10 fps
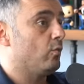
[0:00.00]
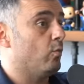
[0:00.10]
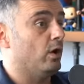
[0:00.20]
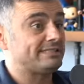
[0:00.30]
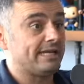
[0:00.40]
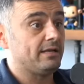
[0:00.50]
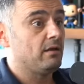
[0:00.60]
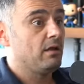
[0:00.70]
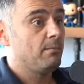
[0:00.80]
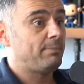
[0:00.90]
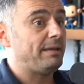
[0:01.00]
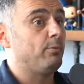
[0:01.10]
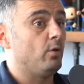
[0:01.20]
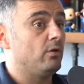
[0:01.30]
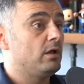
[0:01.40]
Was it
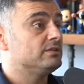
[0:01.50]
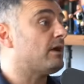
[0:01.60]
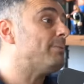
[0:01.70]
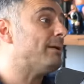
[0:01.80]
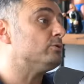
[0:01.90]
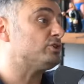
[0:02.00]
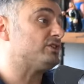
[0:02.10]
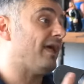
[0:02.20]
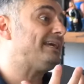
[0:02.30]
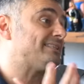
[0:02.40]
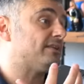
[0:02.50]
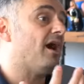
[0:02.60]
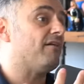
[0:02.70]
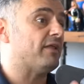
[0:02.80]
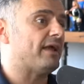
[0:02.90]
people some people just like
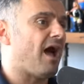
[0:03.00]
stuff like